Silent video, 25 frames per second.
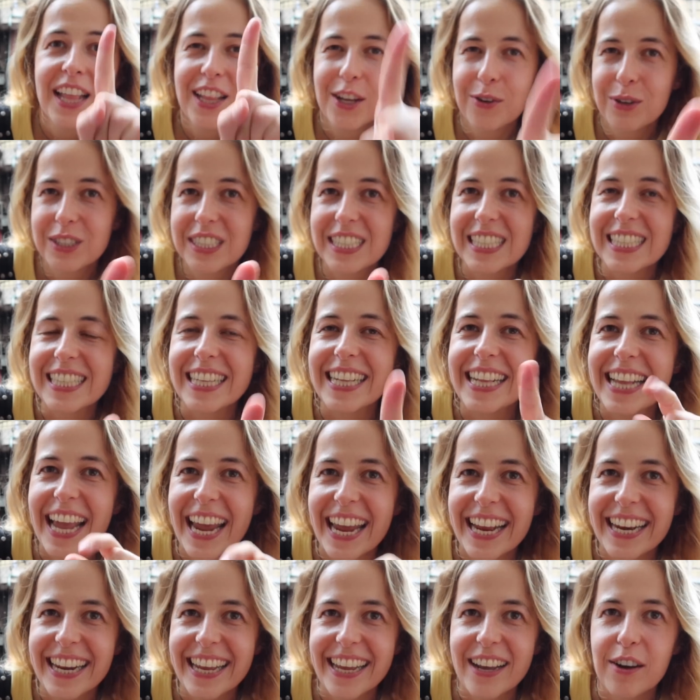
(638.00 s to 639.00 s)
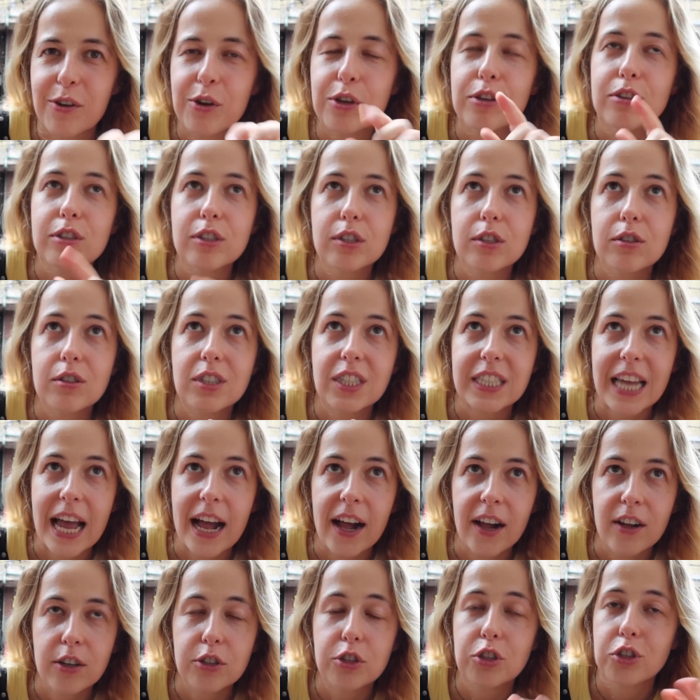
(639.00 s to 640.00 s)
There was this lady who used to
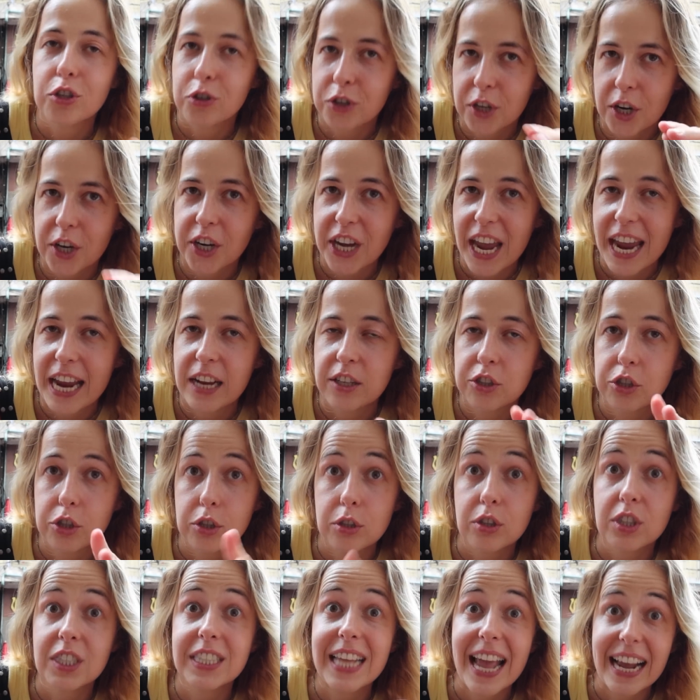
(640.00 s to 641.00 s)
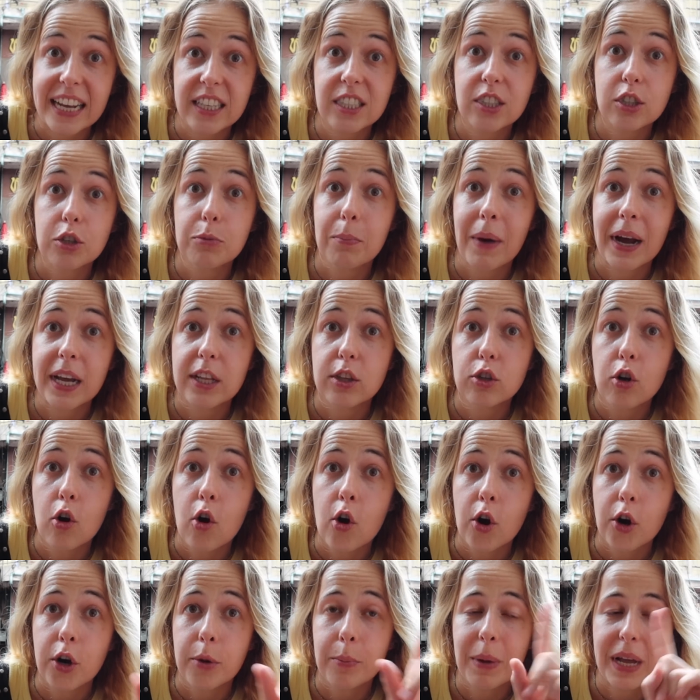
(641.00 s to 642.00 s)
sell sugarcane juice next to my
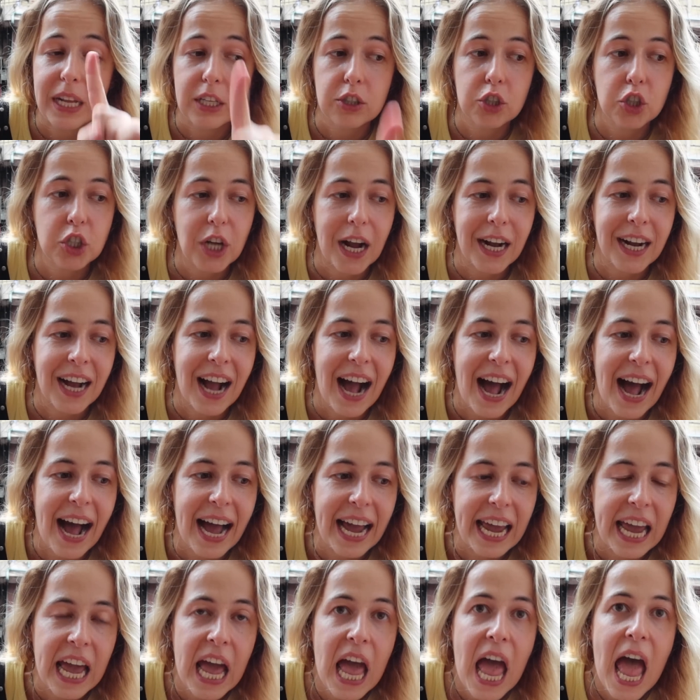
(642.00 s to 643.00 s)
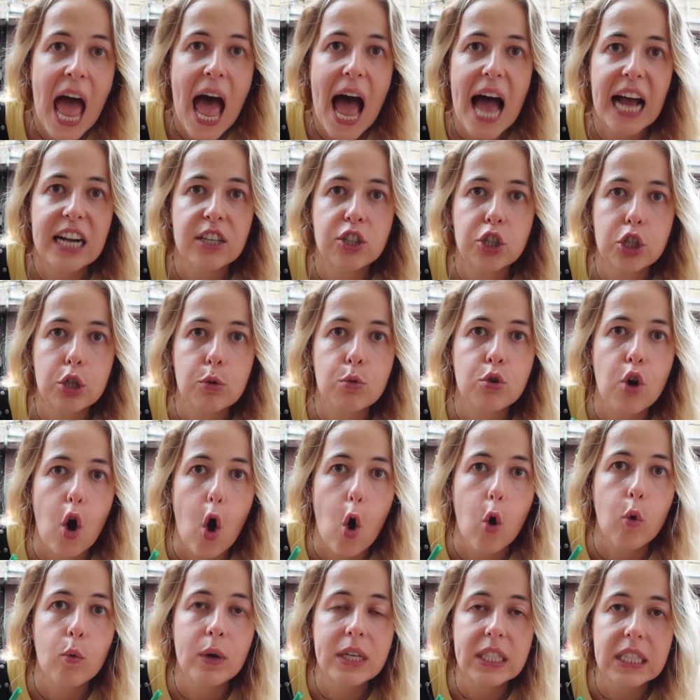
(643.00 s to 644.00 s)
dorm in Shanghai, and she would
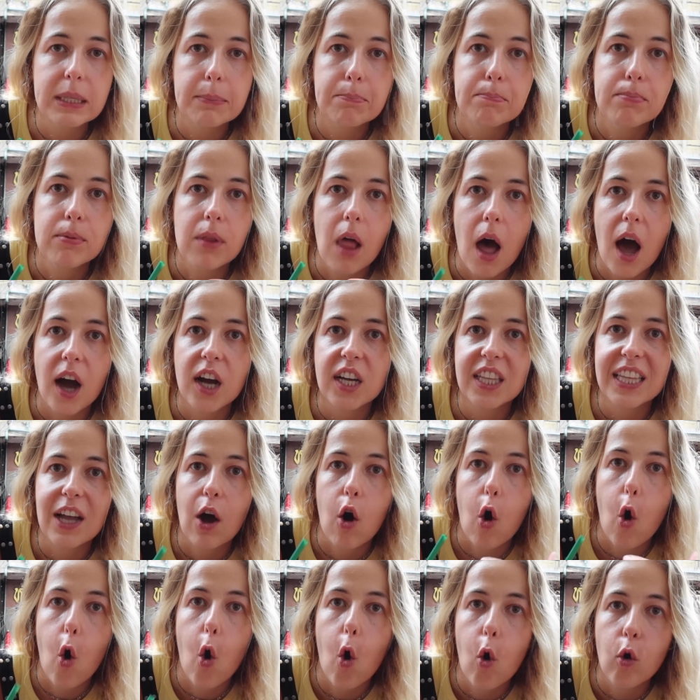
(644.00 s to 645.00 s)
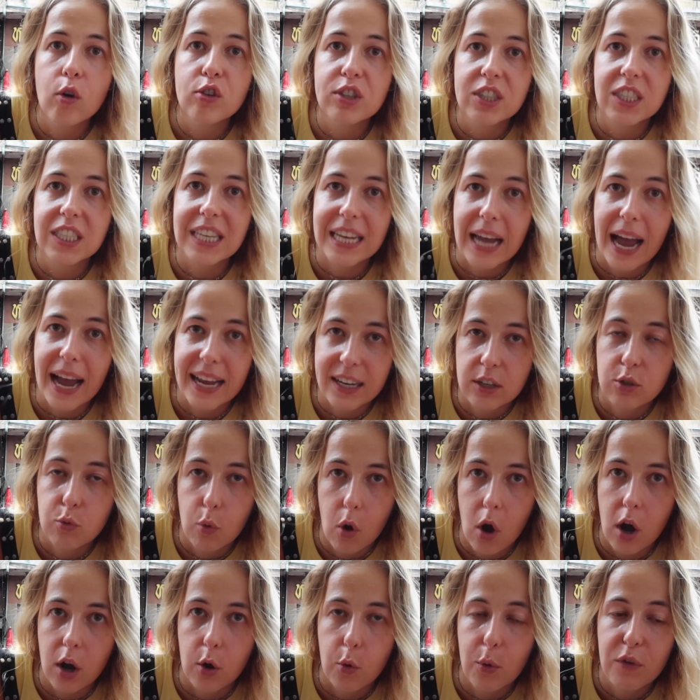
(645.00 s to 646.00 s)
always block the whole
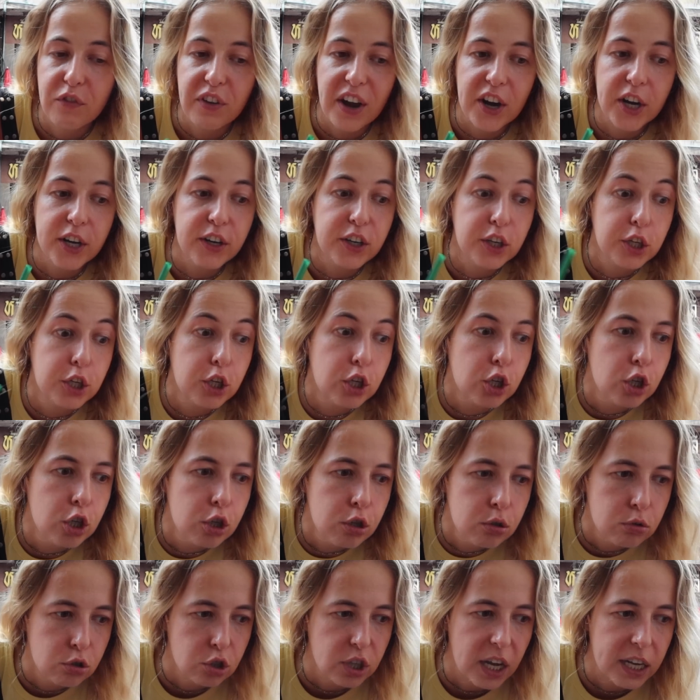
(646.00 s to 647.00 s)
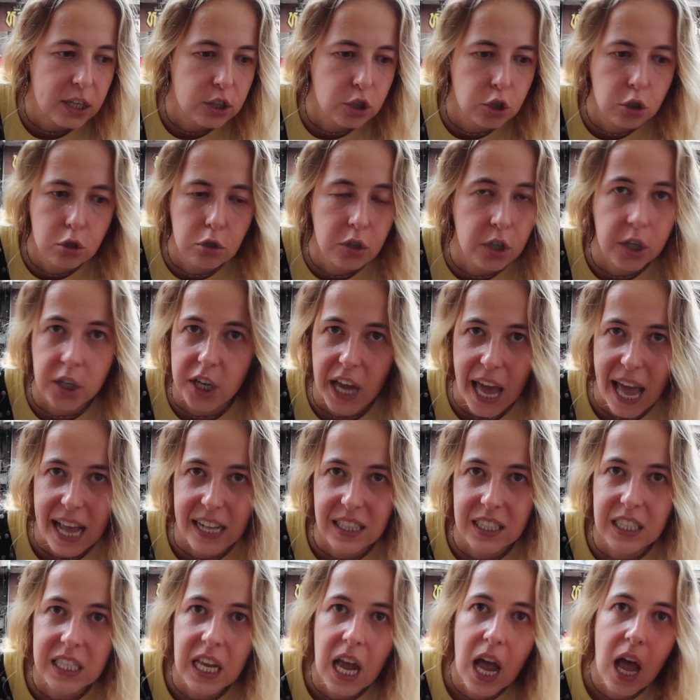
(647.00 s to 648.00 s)
sidewalk with her huge like sugar
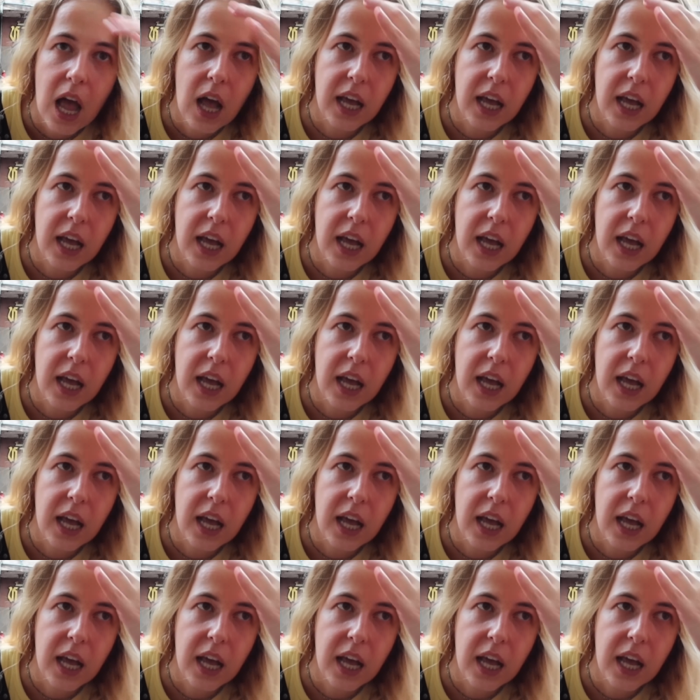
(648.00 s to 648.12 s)
cans.